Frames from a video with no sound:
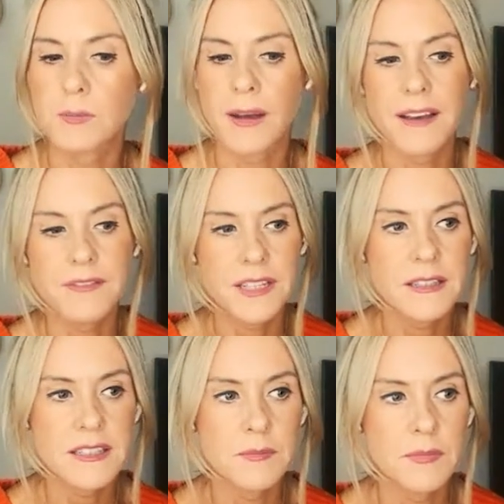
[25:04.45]
but I have done
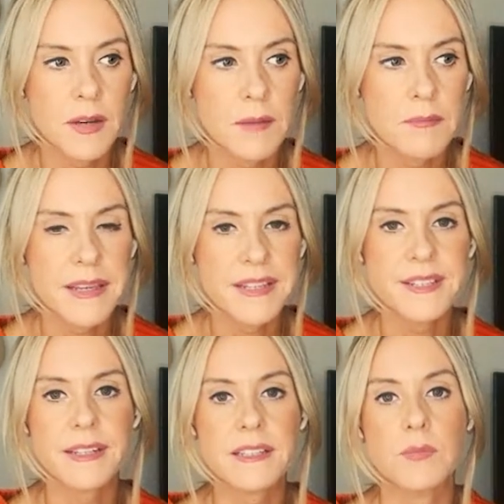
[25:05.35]
some
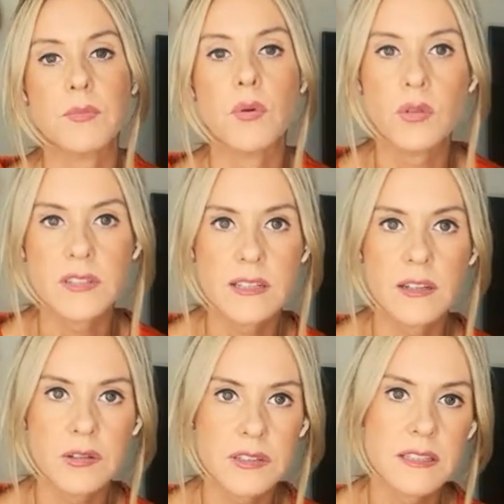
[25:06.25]
amazing support
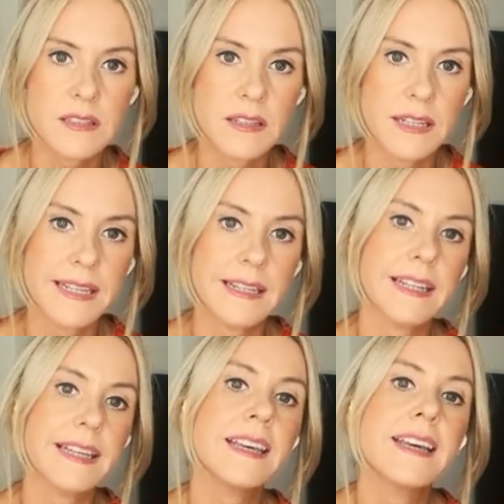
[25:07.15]
slots
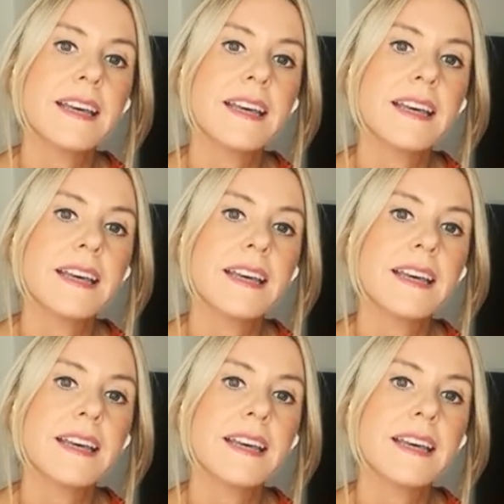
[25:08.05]
lately.